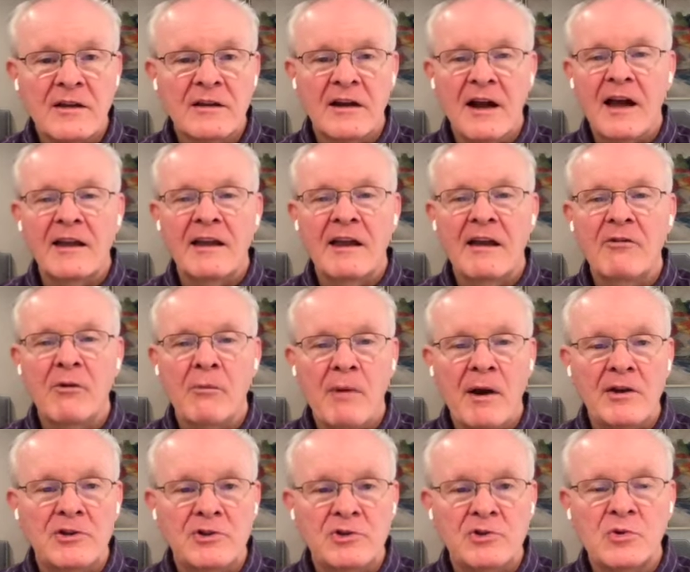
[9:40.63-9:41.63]
And I gave her my
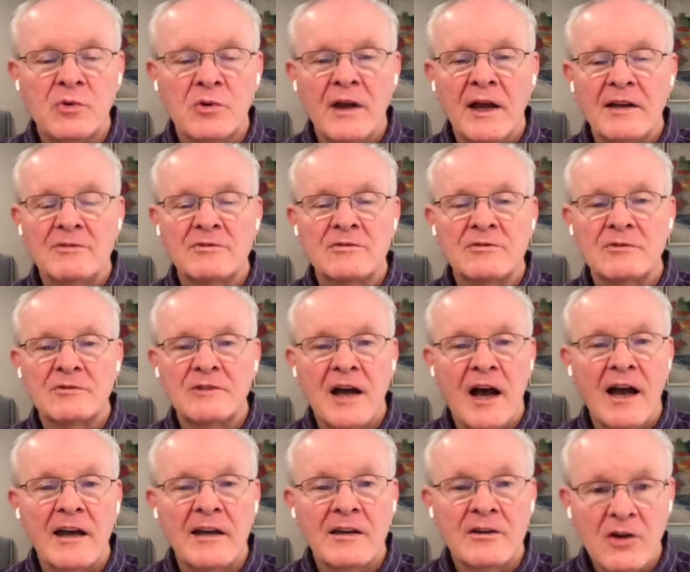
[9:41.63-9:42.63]
usual answer,
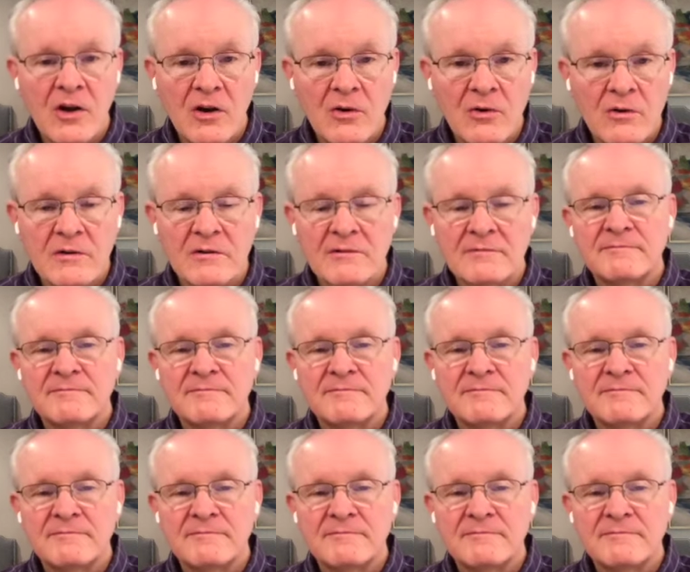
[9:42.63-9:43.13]
Diet Coke.